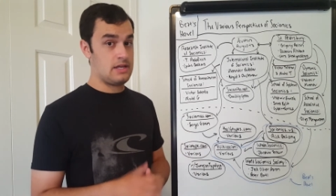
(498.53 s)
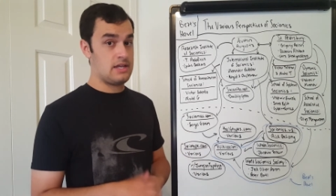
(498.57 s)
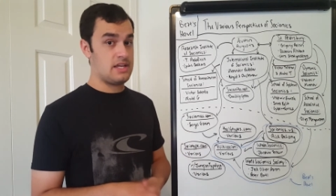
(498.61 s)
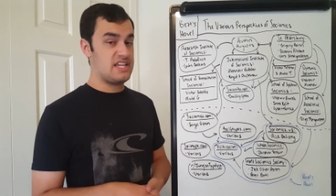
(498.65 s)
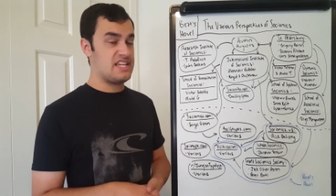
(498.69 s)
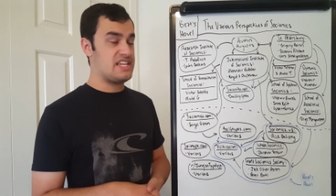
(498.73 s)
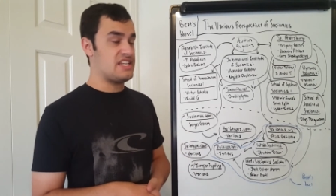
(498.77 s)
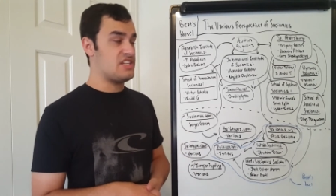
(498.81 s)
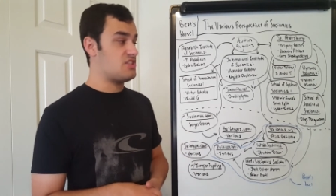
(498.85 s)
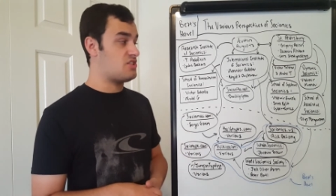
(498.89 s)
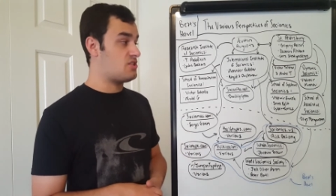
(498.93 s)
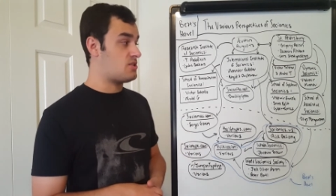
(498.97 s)

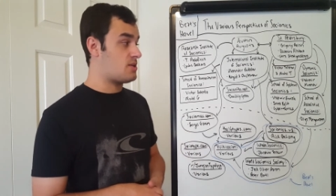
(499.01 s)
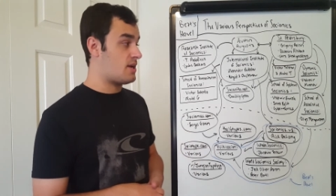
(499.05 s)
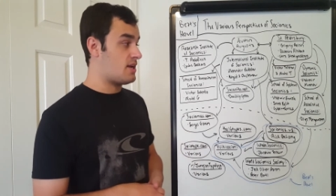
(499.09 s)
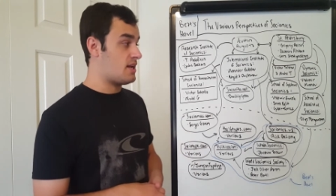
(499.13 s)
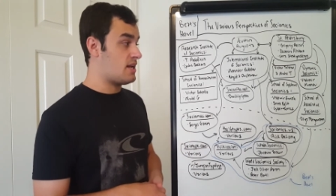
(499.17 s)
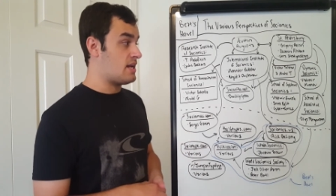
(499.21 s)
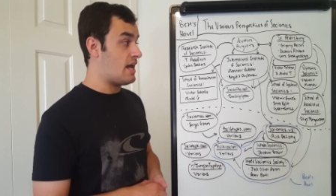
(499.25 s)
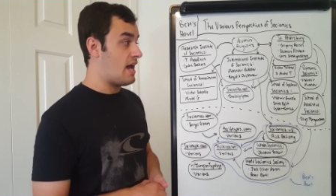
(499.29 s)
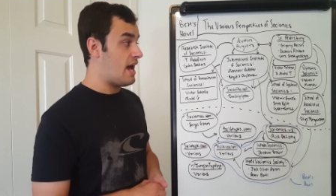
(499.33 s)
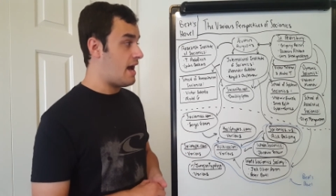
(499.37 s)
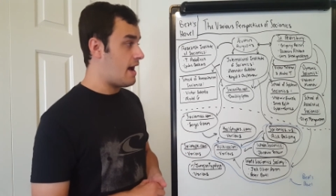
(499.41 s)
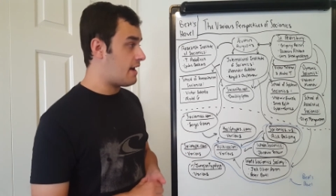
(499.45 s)
He
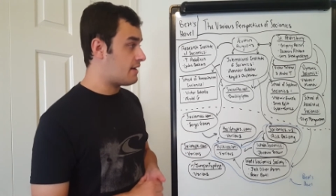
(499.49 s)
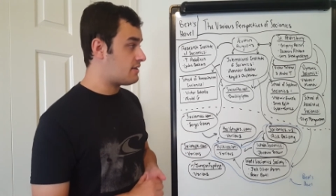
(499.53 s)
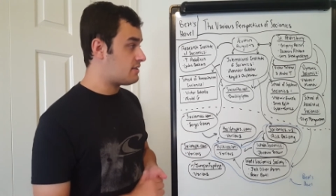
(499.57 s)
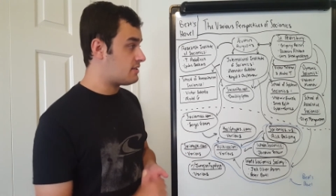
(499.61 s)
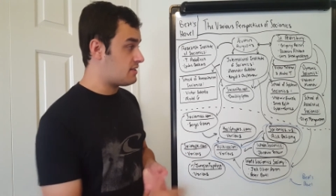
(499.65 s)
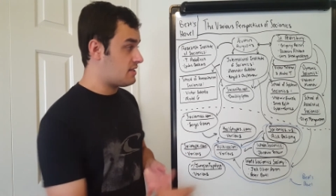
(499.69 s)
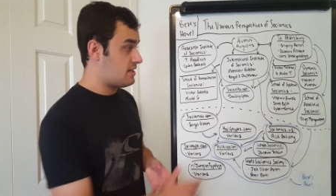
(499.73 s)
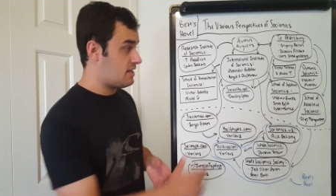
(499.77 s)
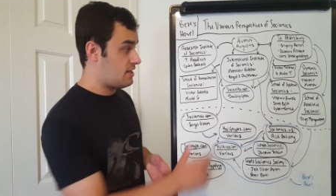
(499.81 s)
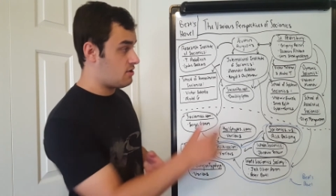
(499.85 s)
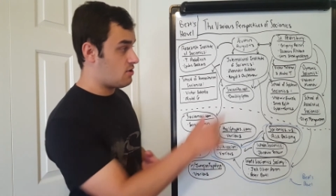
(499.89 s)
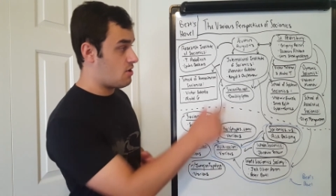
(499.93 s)
studied at
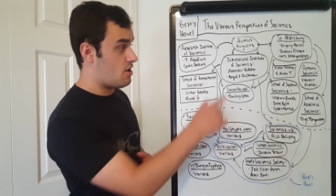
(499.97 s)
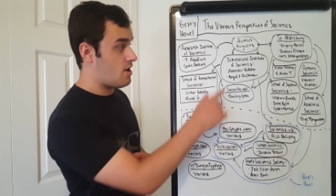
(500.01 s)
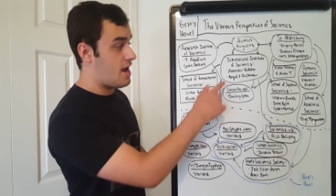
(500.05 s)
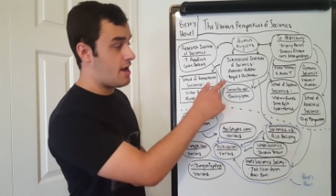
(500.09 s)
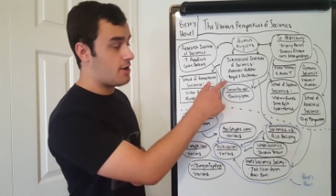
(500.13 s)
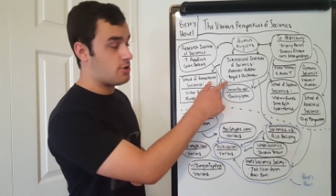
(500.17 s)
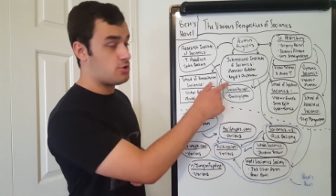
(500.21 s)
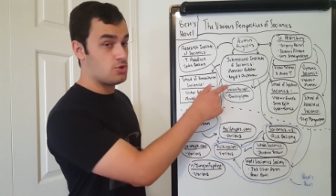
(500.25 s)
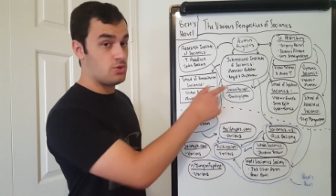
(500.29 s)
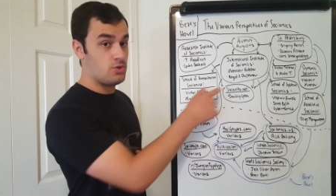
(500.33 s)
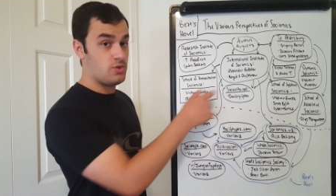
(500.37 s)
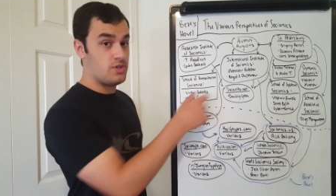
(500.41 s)
the
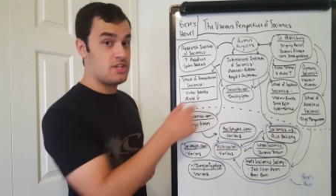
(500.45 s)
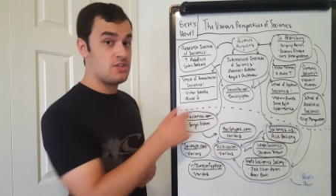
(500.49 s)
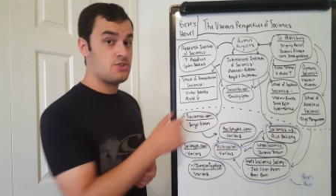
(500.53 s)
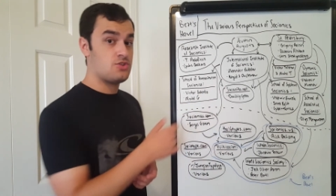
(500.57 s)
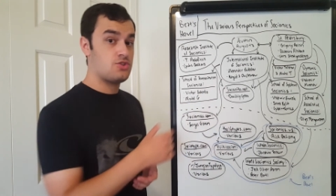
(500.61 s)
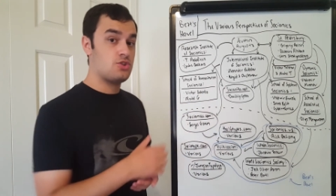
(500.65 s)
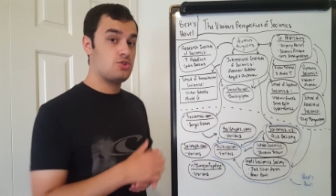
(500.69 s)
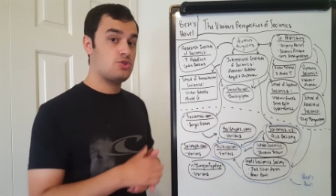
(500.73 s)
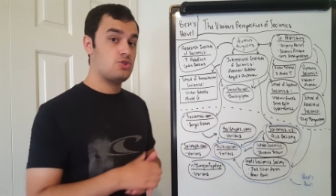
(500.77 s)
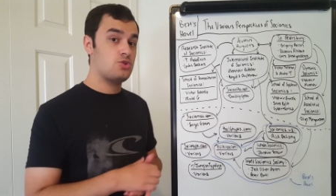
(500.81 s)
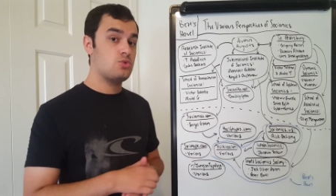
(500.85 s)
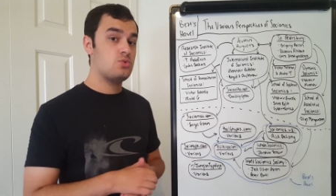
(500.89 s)
International
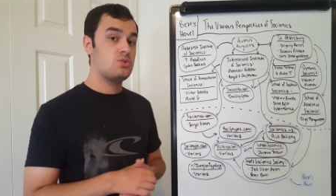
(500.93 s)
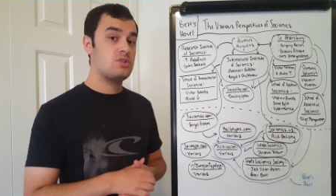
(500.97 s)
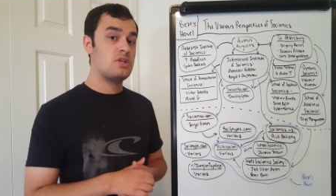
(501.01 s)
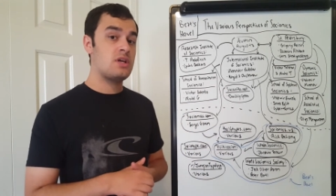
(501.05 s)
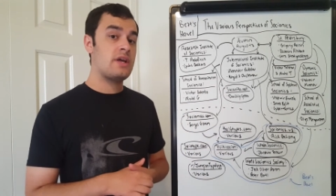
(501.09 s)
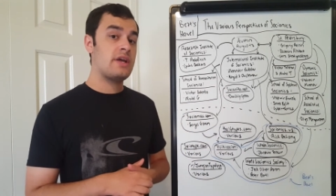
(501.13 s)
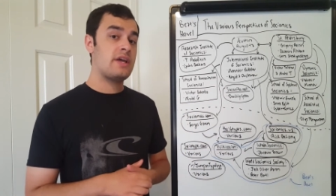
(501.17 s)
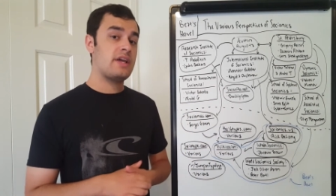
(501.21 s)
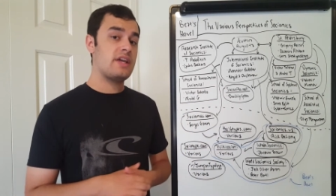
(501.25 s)
Institute.